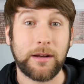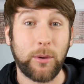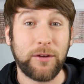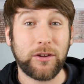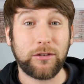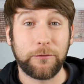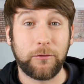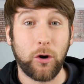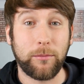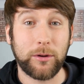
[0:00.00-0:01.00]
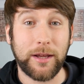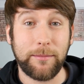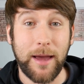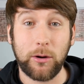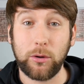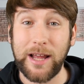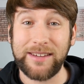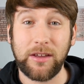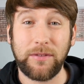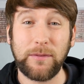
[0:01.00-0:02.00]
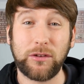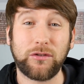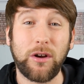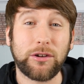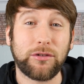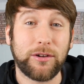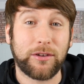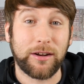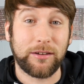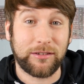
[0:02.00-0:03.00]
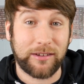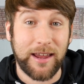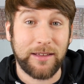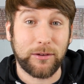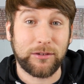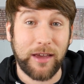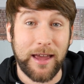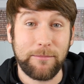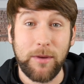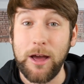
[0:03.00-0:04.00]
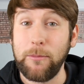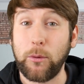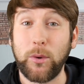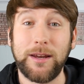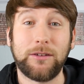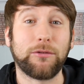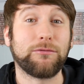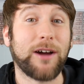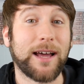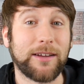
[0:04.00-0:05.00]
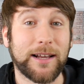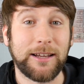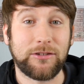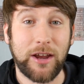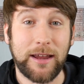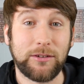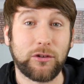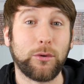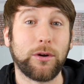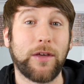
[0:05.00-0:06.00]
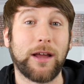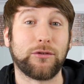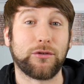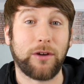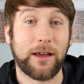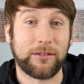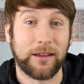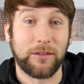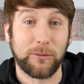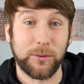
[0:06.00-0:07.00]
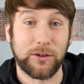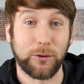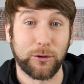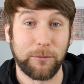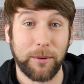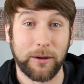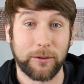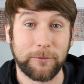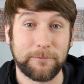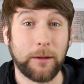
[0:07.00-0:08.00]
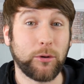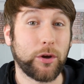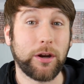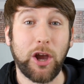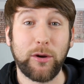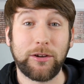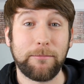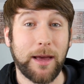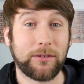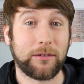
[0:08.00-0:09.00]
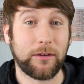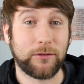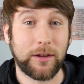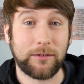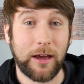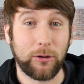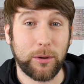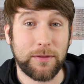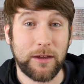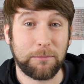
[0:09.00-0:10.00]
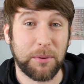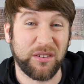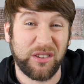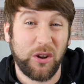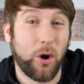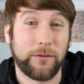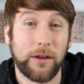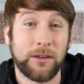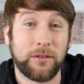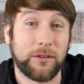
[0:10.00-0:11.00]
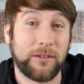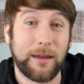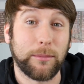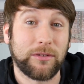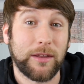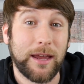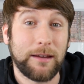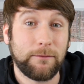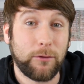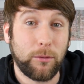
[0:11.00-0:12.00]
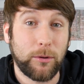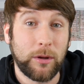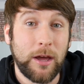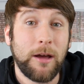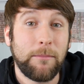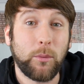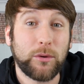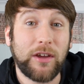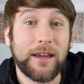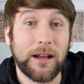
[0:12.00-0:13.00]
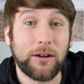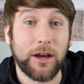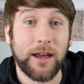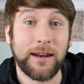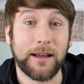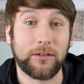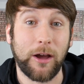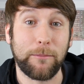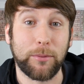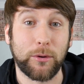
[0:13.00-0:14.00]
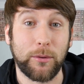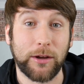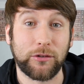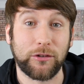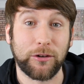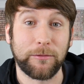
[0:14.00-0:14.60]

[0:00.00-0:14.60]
Now, if it's a formal email or letter, then the structure is going to stay the same, but we need to radically change all of that dressing that we talked about. I'm not going to go into masses of detail with this because a lot of it is the same as the informal, but we'll take a look at an example question.